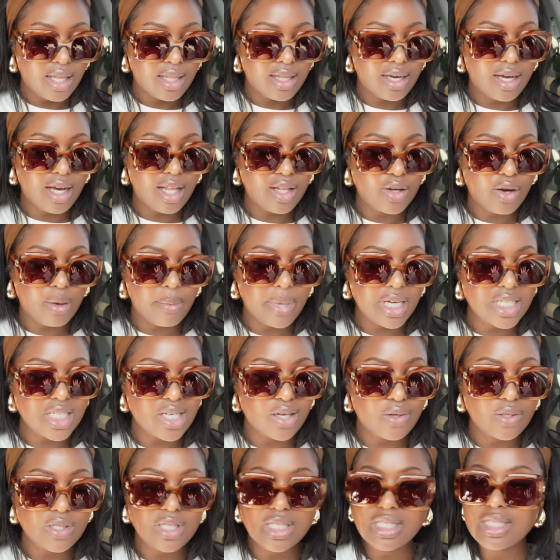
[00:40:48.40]
the color of my
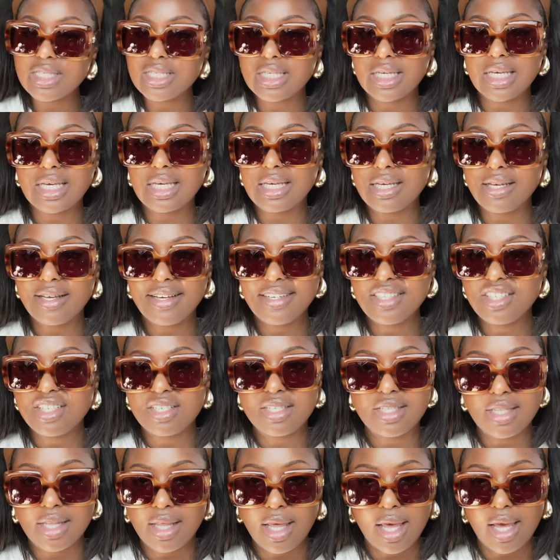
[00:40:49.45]
toes is, it's
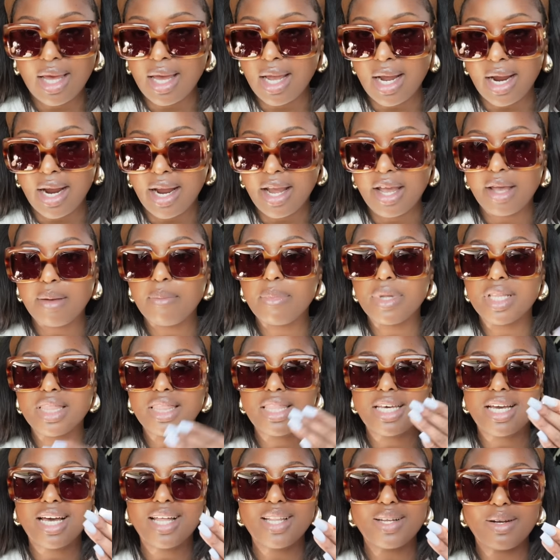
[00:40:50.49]
just, all right,
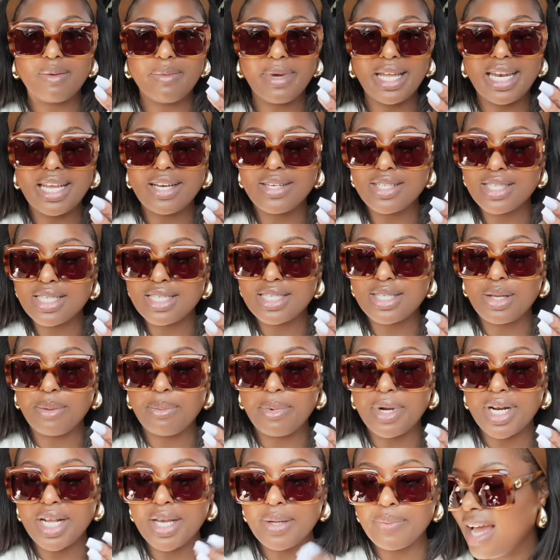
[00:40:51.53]
but the color of my nails is so
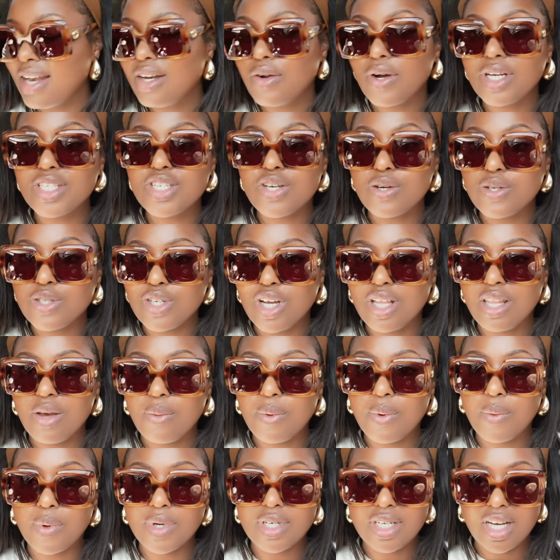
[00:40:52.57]
pretty. I know I told y'all
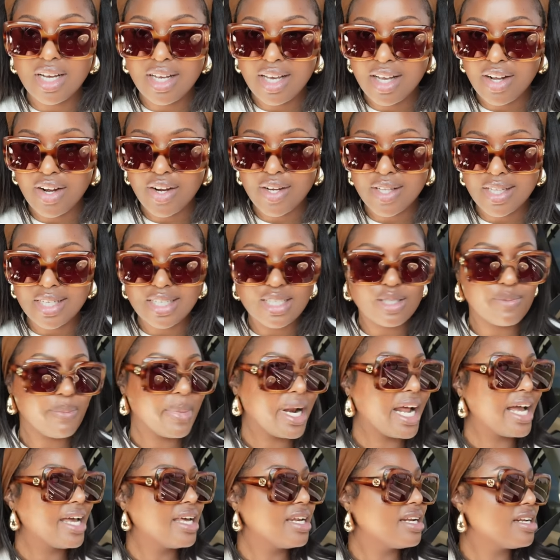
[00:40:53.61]
that we were Dunkin' girlies,
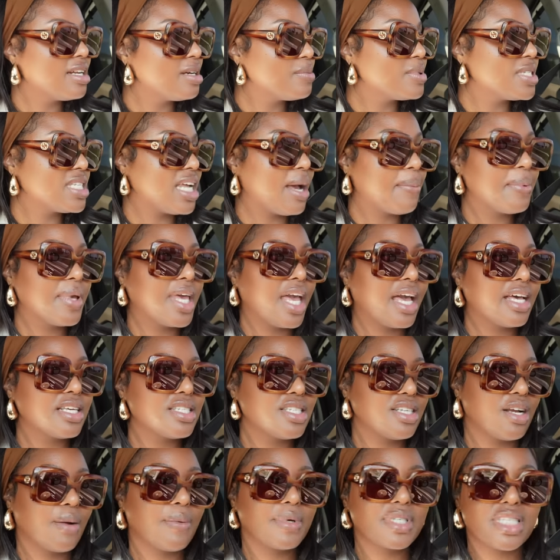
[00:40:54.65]
but I ended up stopping at
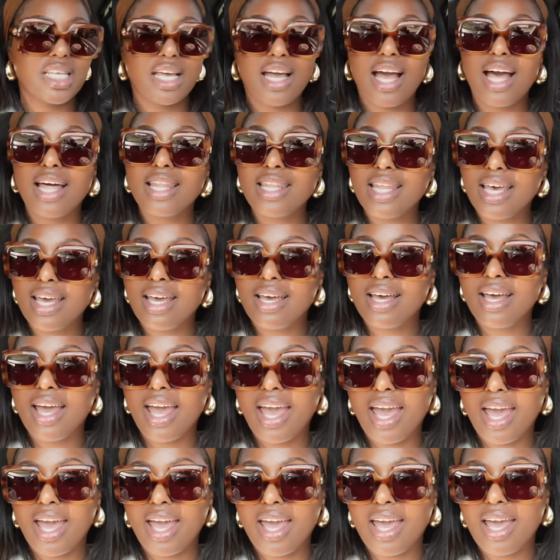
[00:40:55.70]
Starbucks and got
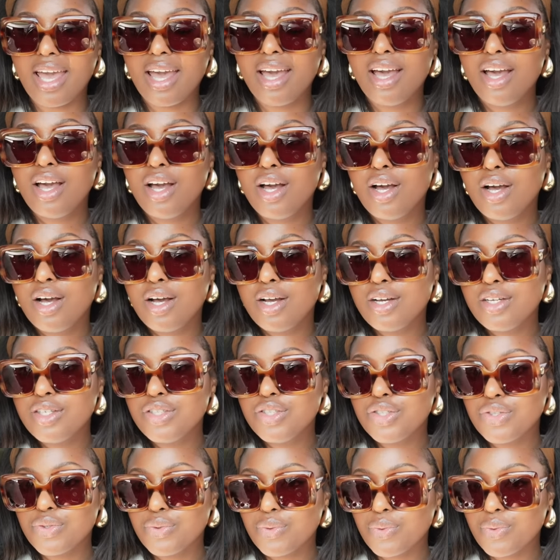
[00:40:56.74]
Leah a
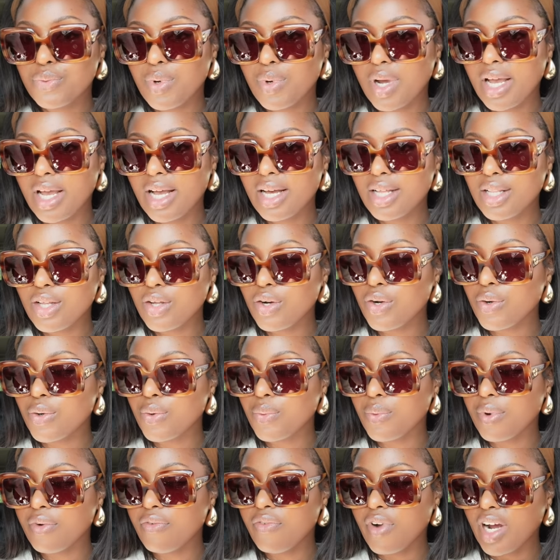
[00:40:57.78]
drink, a little
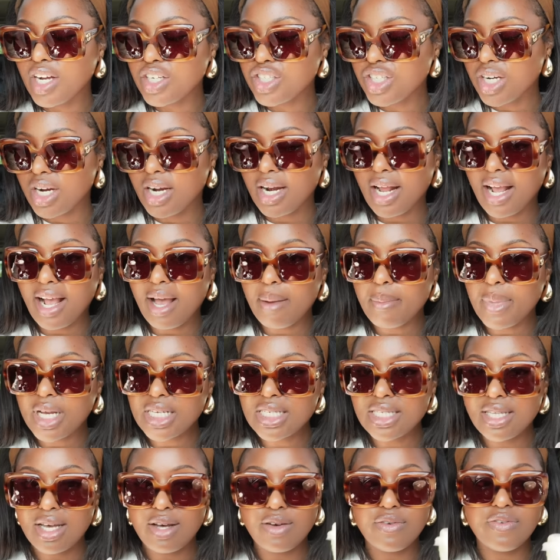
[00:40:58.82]
refresher, and I got
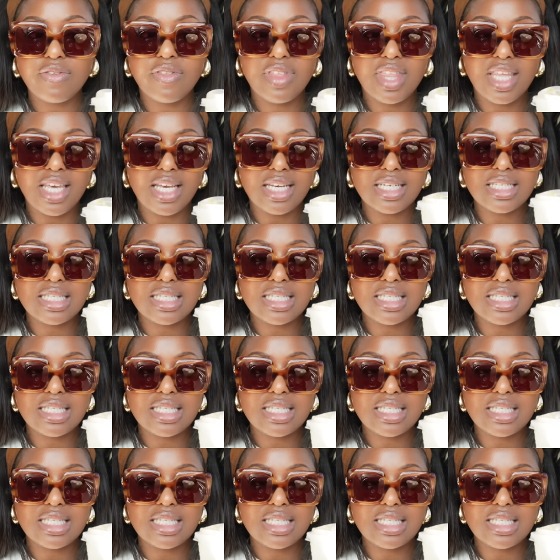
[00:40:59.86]
myself the